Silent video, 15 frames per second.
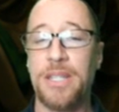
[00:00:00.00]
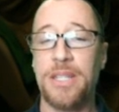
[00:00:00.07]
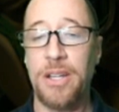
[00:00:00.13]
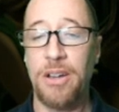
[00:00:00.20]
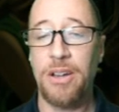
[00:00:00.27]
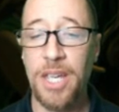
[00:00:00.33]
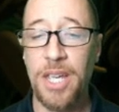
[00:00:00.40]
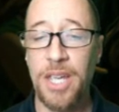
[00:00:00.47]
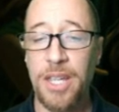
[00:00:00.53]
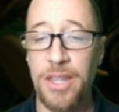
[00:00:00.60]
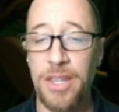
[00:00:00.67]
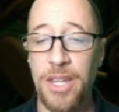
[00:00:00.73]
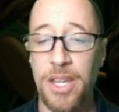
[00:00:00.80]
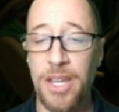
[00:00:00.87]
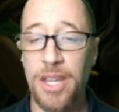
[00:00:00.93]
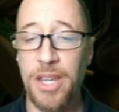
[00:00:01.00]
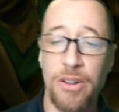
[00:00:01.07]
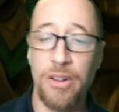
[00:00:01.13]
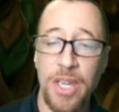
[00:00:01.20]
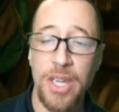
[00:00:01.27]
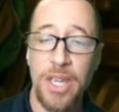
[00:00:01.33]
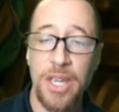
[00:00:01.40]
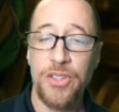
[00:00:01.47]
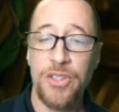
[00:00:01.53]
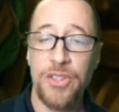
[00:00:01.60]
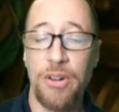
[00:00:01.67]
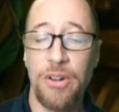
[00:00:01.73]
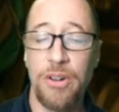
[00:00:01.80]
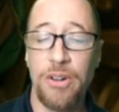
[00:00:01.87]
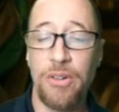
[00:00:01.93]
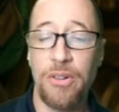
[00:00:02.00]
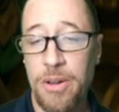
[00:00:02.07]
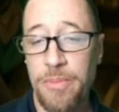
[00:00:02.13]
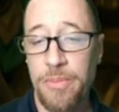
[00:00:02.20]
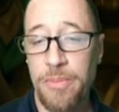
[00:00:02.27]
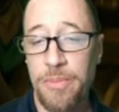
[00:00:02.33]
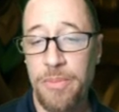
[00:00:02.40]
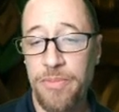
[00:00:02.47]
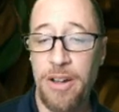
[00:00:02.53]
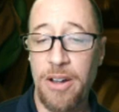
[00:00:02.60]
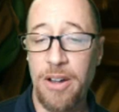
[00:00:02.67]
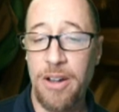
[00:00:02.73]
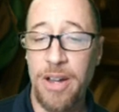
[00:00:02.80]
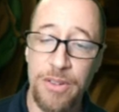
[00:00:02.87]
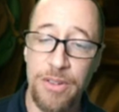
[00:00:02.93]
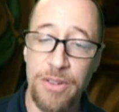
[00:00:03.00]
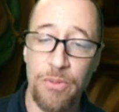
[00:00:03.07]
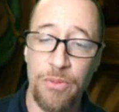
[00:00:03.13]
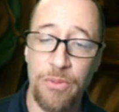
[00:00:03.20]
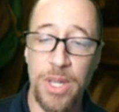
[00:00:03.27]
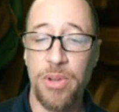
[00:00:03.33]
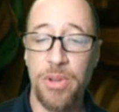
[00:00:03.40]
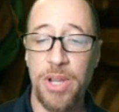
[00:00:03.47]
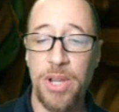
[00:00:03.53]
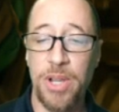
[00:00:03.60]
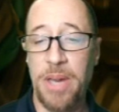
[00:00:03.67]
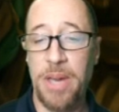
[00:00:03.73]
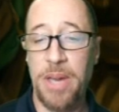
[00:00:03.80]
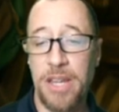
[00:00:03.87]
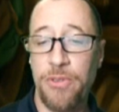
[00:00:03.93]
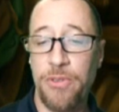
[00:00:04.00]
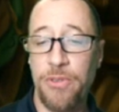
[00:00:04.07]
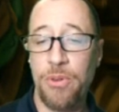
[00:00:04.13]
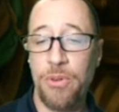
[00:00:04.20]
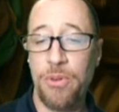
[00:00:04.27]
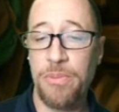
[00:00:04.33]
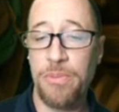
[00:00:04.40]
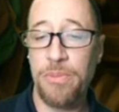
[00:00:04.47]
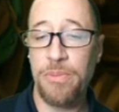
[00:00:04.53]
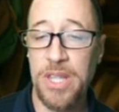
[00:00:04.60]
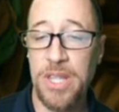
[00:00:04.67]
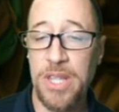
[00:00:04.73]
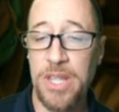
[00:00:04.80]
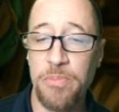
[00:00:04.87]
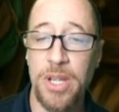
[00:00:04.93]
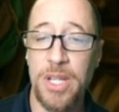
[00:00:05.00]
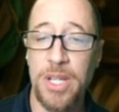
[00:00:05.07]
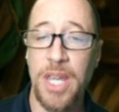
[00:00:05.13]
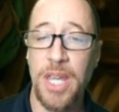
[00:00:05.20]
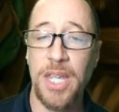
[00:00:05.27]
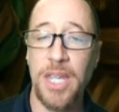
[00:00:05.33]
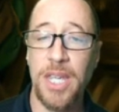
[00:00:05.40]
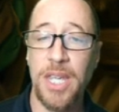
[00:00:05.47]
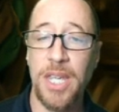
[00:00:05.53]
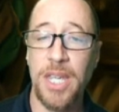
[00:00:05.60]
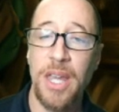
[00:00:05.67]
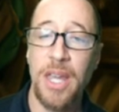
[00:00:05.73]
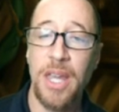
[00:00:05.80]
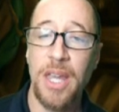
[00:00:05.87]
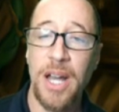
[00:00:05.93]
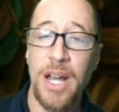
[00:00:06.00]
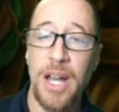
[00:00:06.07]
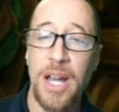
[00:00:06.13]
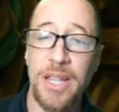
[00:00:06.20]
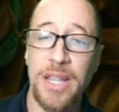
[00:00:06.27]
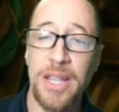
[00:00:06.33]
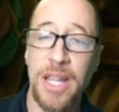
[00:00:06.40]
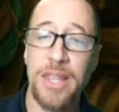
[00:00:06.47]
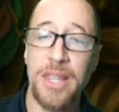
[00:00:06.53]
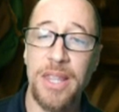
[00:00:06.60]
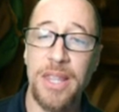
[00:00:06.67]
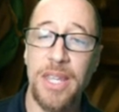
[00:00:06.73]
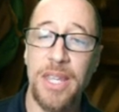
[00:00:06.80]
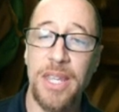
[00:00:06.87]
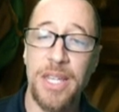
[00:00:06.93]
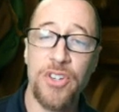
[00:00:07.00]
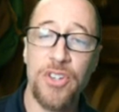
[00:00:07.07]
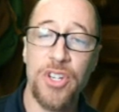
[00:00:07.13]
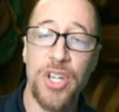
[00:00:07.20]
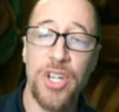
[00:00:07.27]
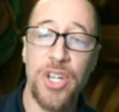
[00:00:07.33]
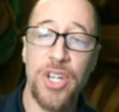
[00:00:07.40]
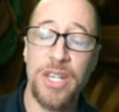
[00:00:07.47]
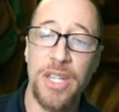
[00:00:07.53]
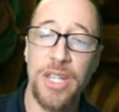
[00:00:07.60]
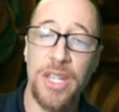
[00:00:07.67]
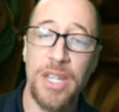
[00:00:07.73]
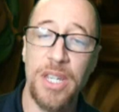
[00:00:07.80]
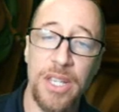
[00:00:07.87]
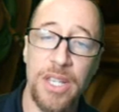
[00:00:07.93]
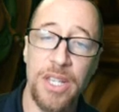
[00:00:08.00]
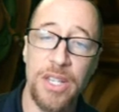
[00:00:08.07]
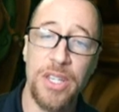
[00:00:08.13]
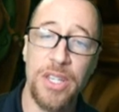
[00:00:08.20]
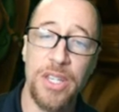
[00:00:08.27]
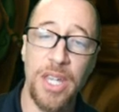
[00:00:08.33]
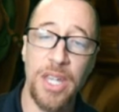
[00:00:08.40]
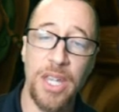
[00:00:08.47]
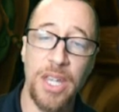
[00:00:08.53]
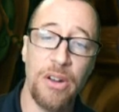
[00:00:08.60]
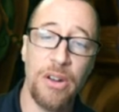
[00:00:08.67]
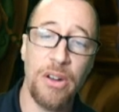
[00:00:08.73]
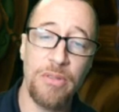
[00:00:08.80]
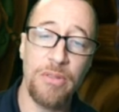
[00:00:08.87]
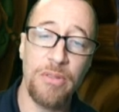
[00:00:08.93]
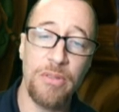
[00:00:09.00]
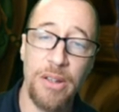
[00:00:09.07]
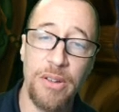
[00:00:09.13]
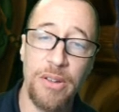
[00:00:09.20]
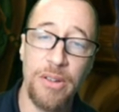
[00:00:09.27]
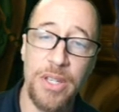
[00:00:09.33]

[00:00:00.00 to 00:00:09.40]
Okay, yeah, there you go. So now we can play back and forth, but this pawn is hanging. I like the idea of chasing his king around.